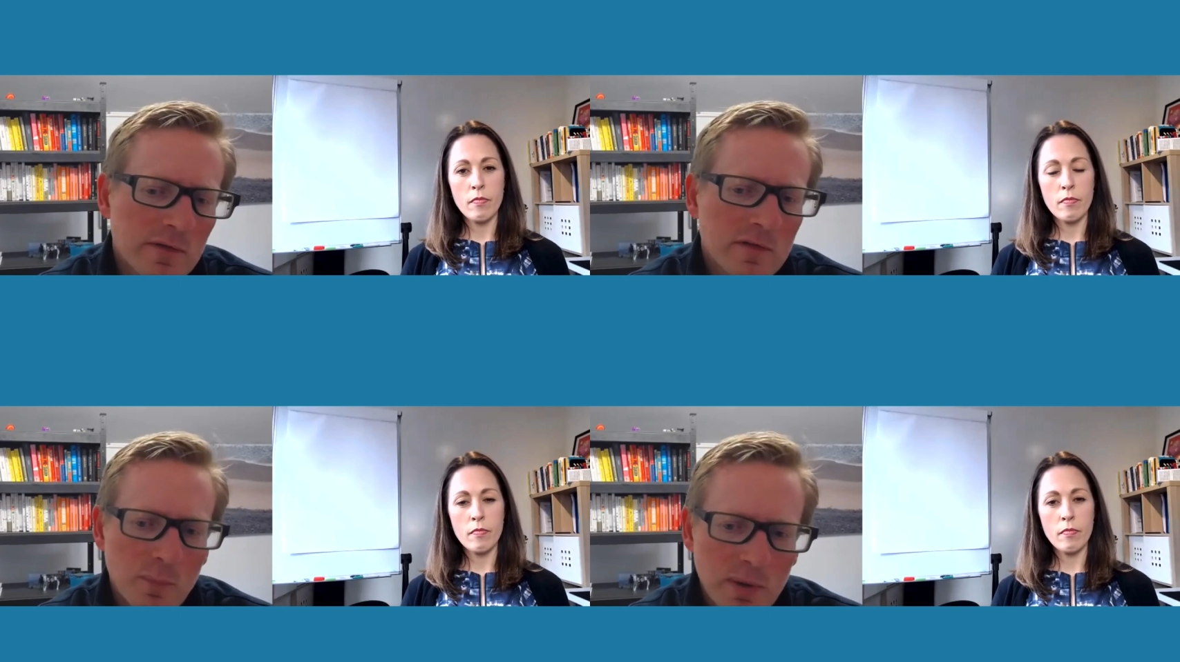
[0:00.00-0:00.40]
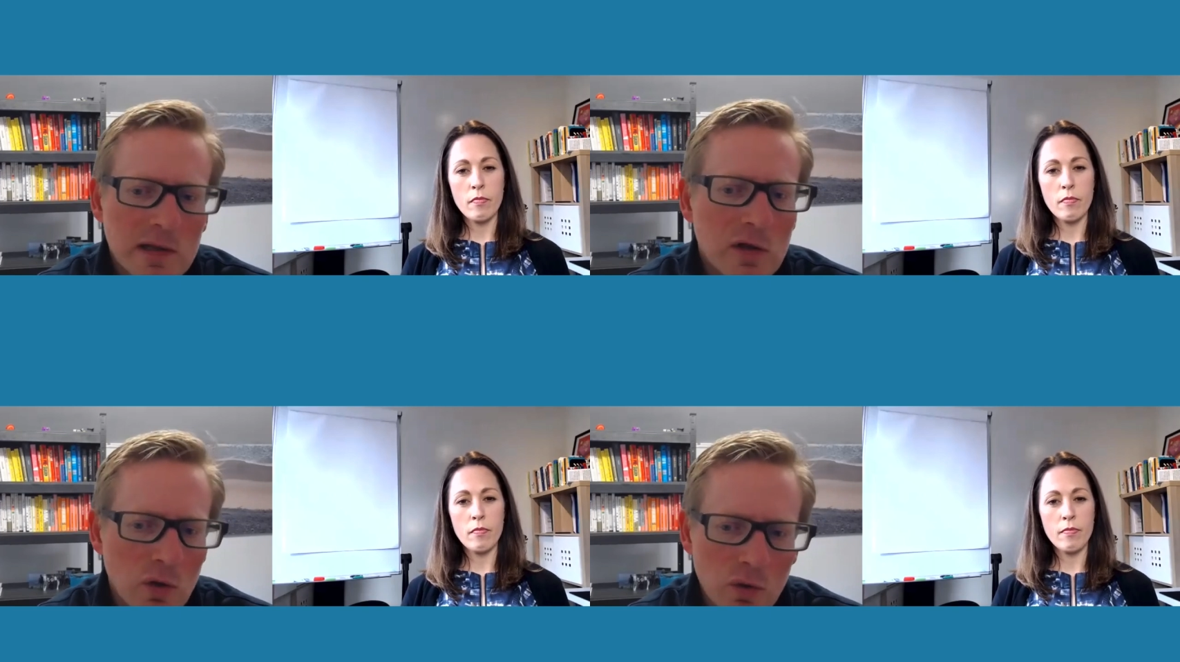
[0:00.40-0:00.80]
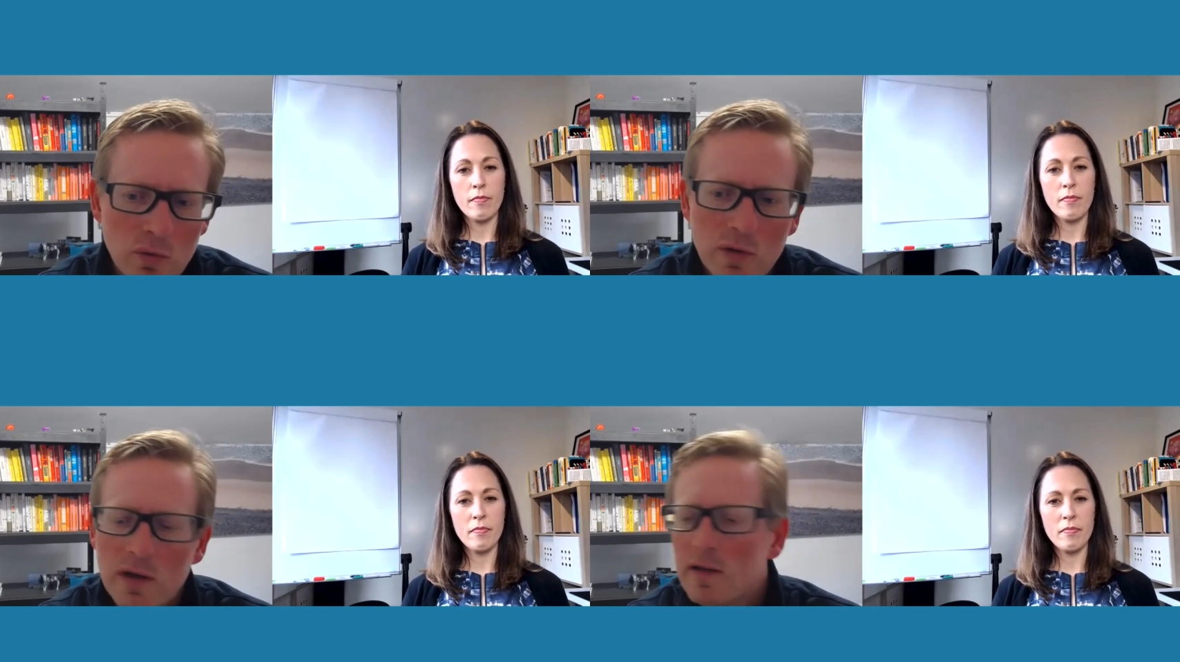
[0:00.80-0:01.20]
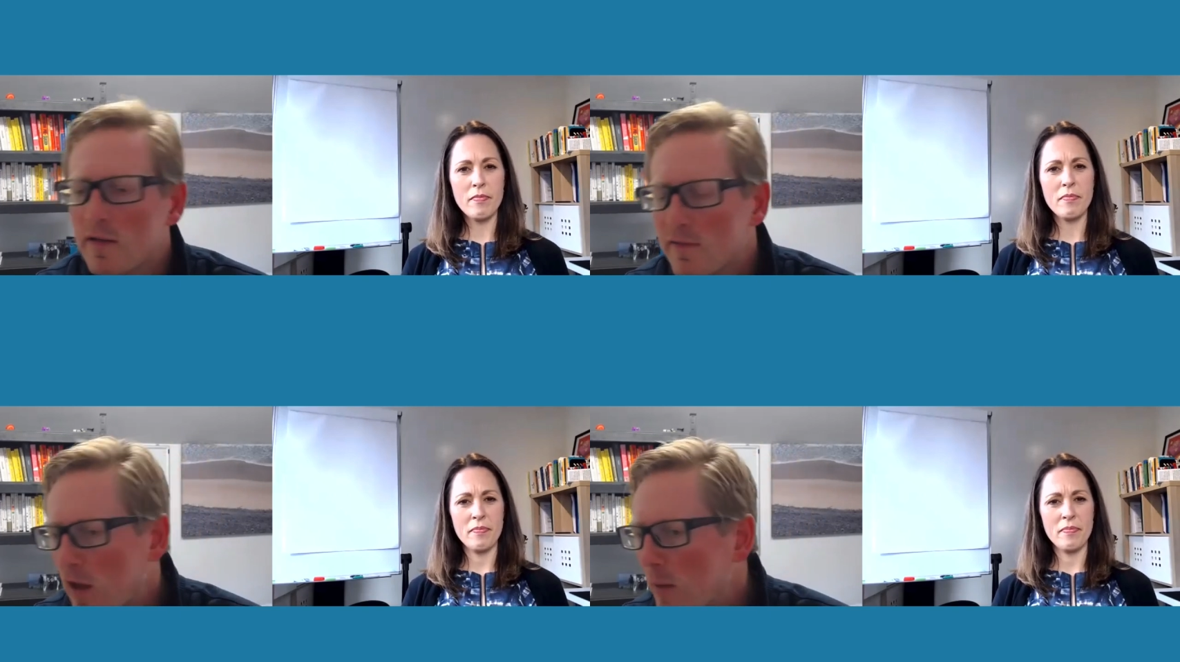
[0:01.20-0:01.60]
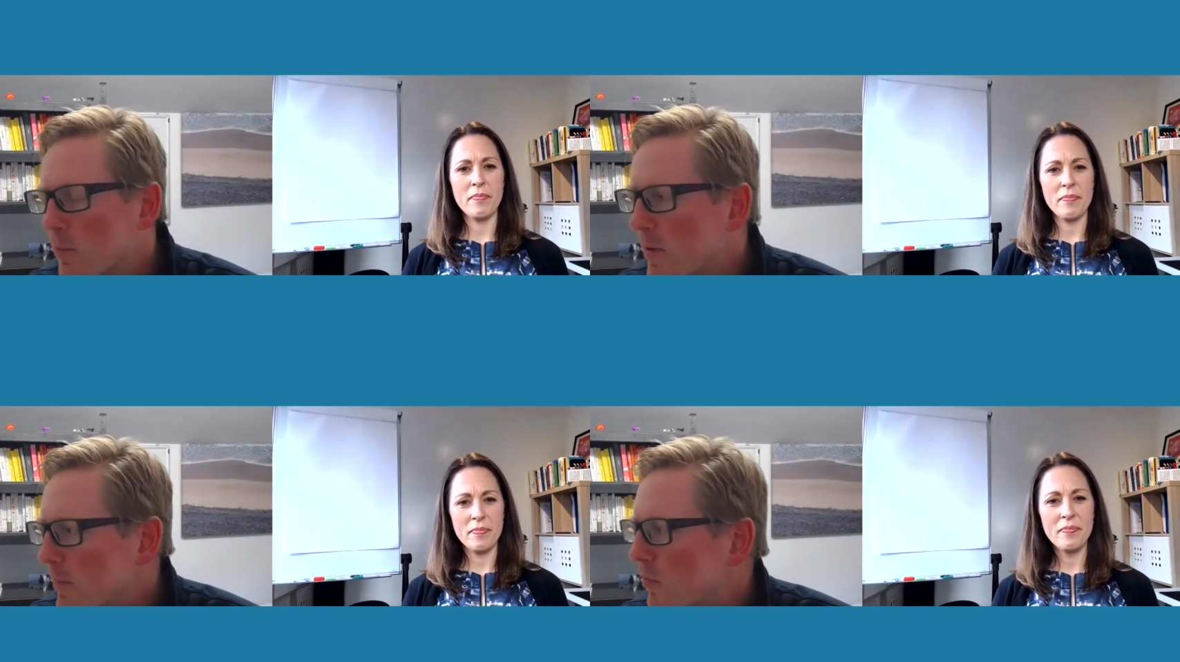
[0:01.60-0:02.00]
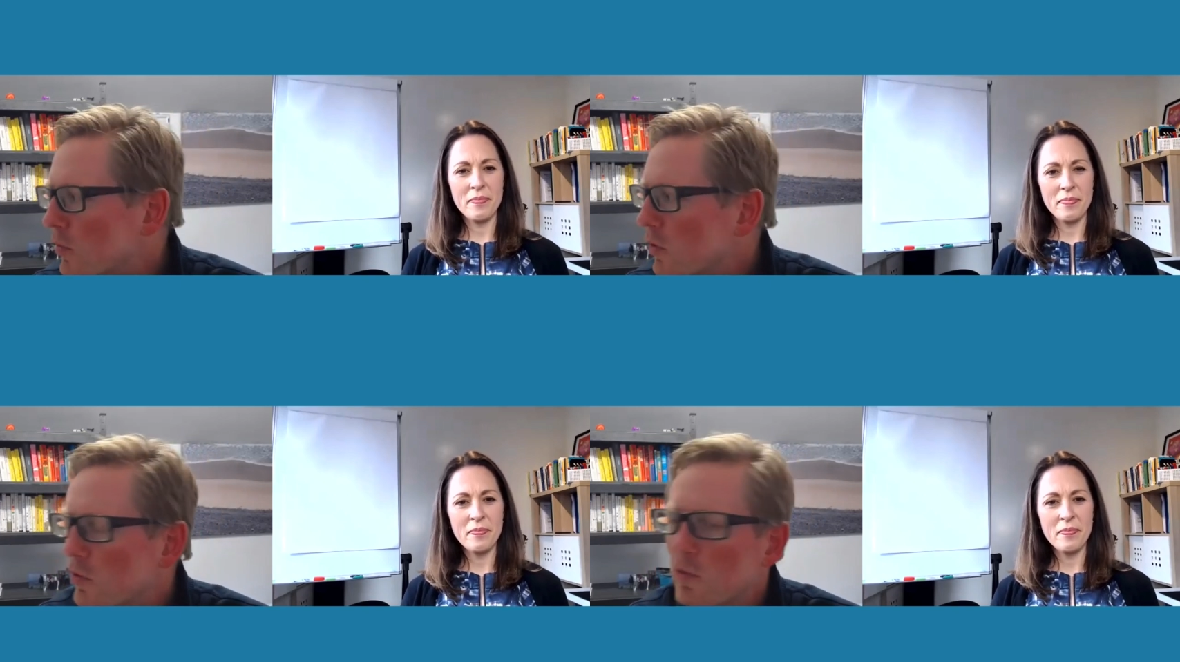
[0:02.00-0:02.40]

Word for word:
Speaker 1: of PQ, the mm. type of people who